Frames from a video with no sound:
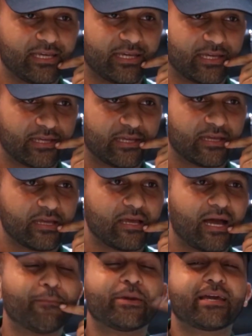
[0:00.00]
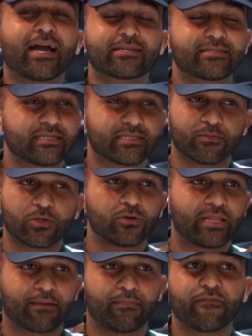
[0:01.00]
Yeah. I mean, I could say something
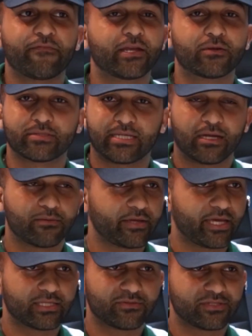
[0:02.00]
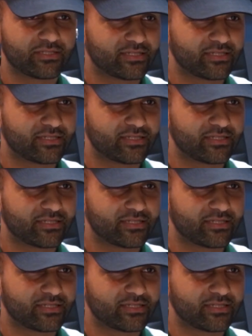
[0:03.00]
cool like my finger was in her pants when she.